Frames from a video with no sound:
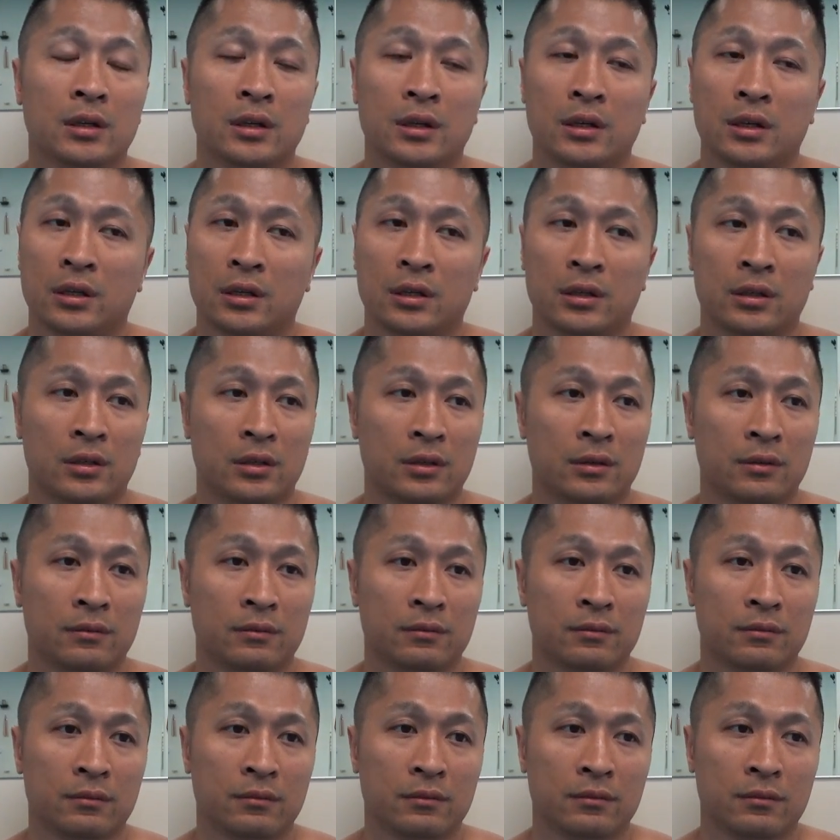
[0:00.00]
and
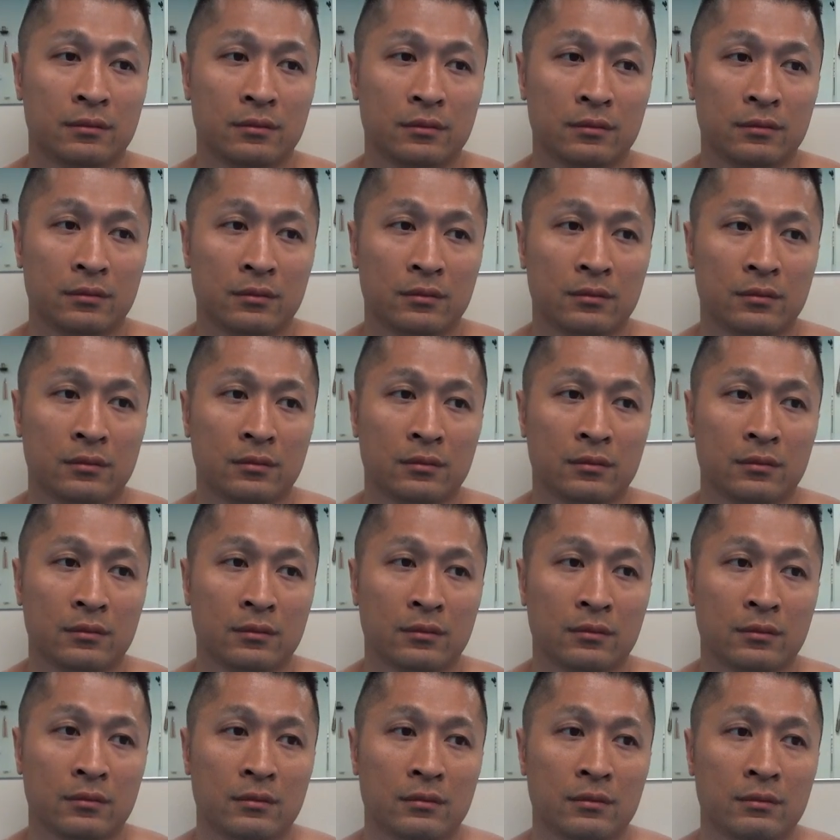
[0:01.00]
um,
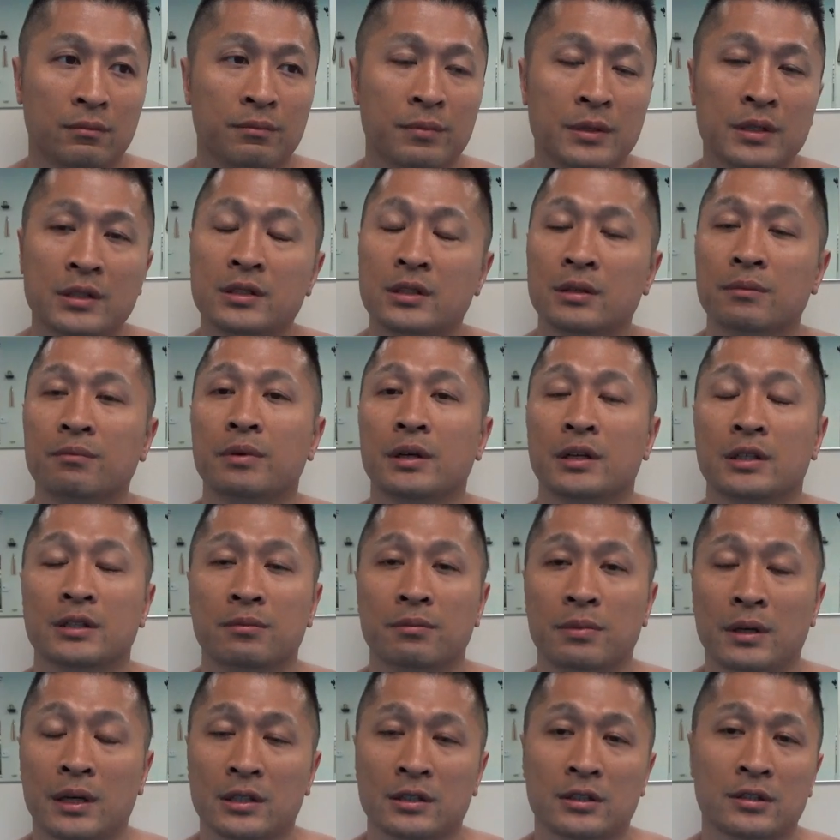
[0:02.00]
beats the
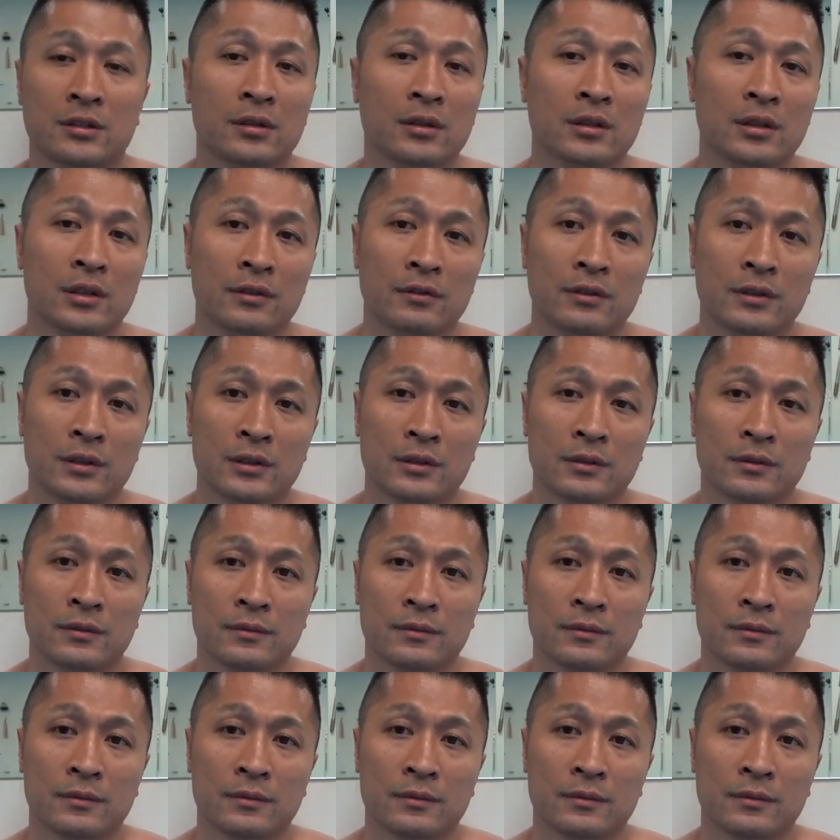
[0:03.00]
best boxer living.